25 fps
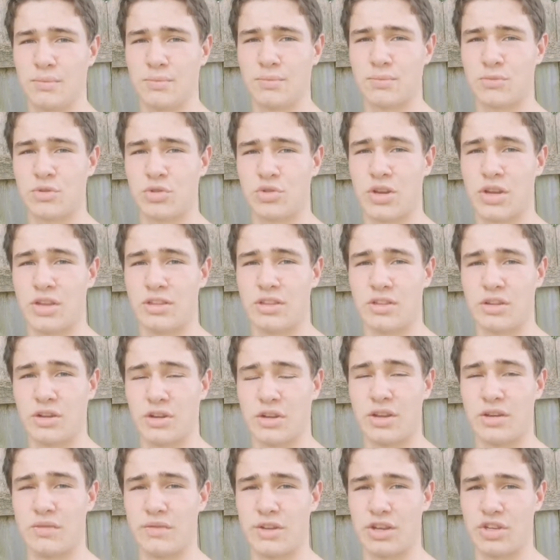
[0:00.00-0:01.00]
strengthen their
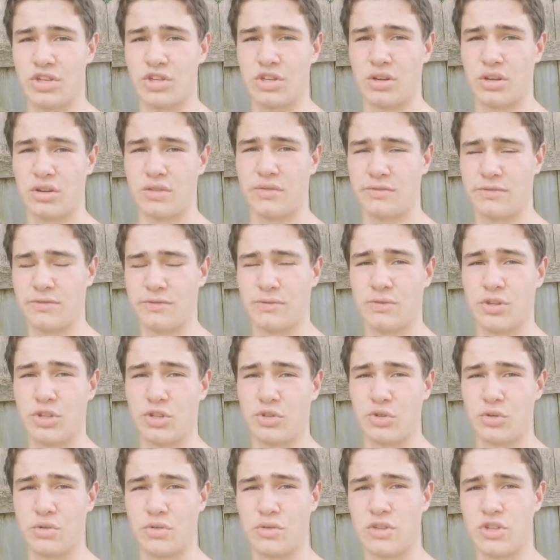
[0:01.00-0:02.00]
conviction of the
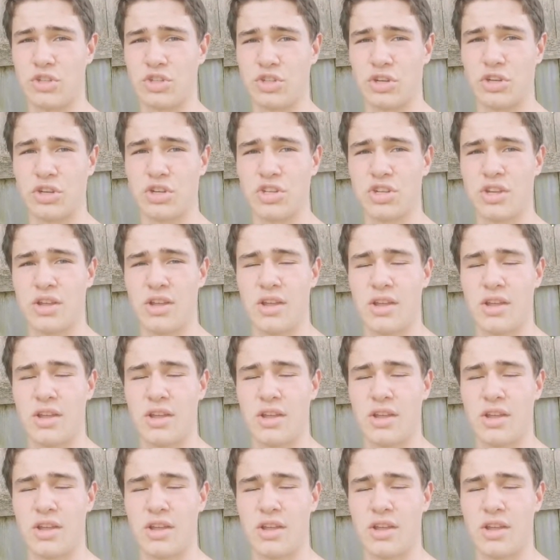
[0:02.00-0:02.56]
truth of the church,